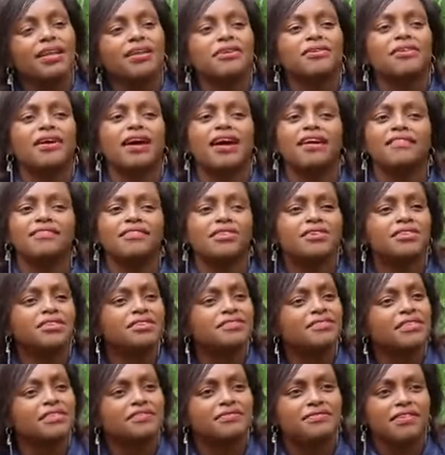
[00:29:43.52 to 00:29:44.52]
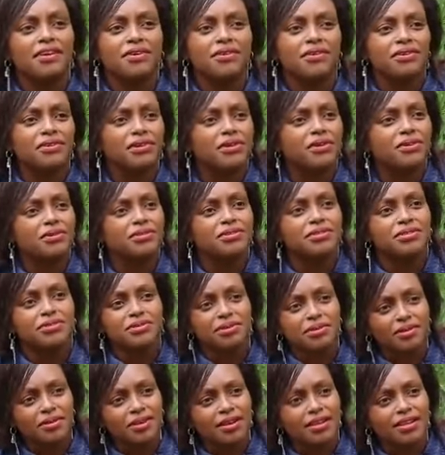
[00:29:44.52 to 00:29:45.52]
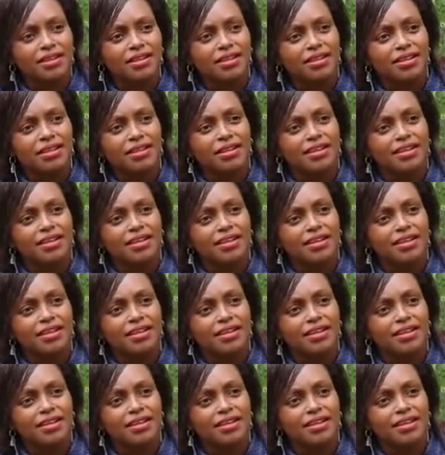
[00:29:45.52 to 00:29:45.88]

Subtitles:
while you have not even found your own soul.